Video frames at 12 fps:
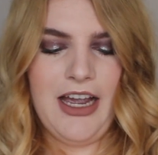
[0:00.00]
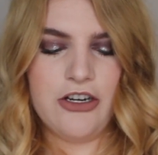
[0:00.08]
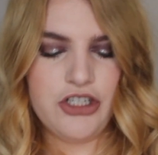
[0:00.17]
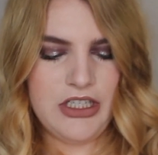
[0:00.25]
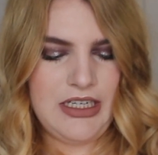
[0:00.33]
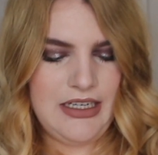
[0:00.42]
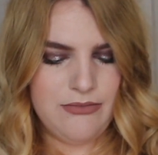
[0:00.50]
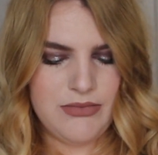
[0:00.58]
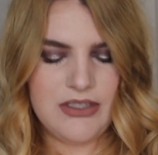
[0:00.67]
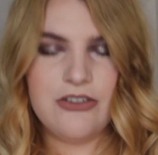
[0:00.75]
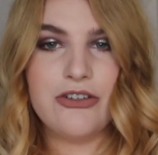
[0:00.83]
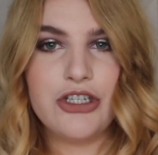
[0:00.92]
actually
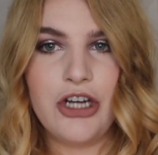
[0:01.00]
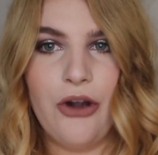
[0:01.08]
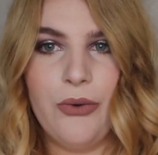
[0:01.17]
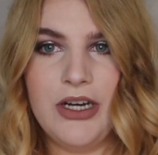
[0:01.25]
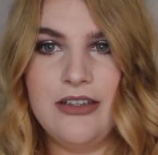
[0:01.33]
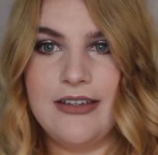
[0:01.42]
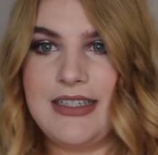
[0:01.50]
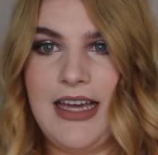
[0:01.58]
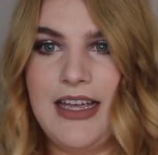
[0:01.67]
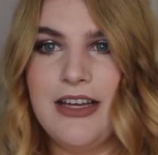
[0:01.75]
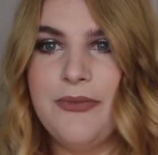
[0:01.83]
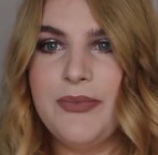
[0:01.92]
show what it looks
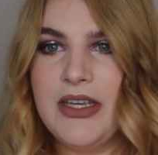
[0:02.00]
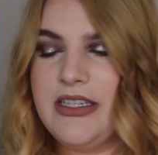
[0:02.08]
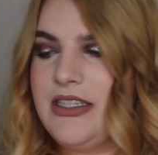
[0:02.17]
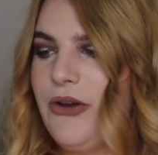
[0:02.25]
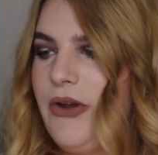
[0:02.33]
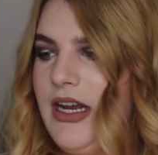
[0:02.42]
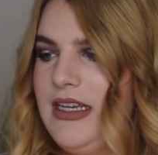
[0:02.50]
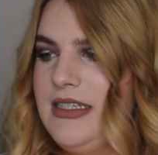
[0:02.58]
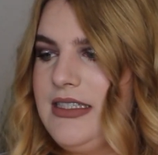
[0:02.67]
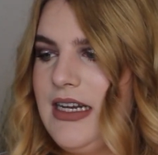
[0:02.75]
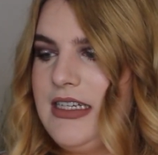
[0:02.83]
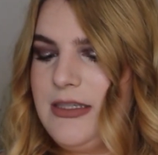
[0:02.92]
like. So it
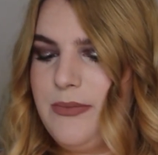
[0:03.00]
is a